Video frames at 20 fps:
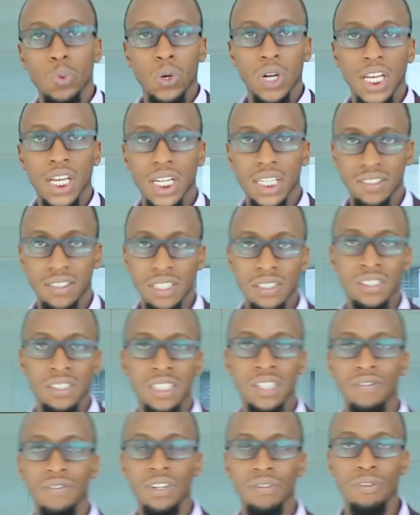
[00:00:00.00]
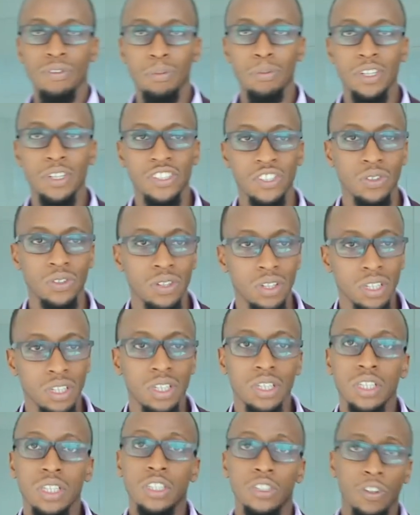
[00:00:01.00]
leak sensitive information.
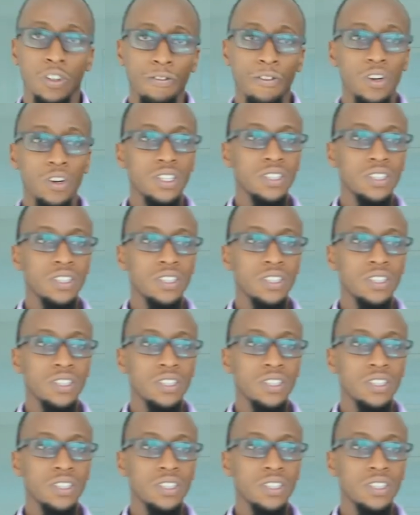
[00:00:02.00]
So for